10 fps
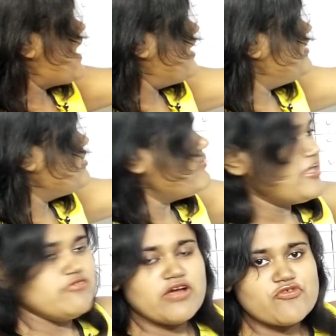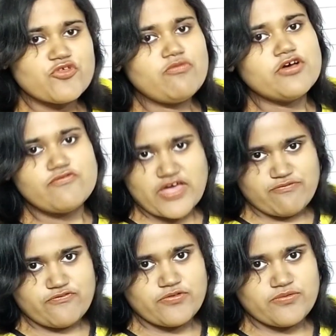additive inverse of
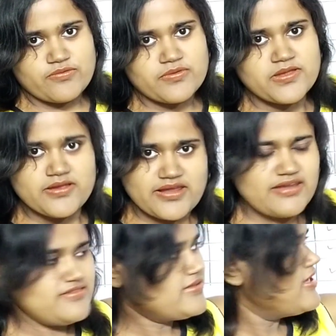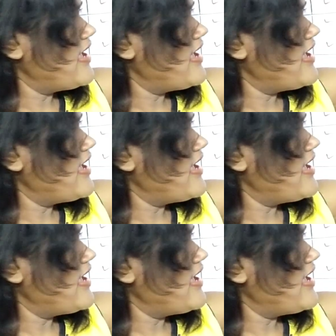5, right?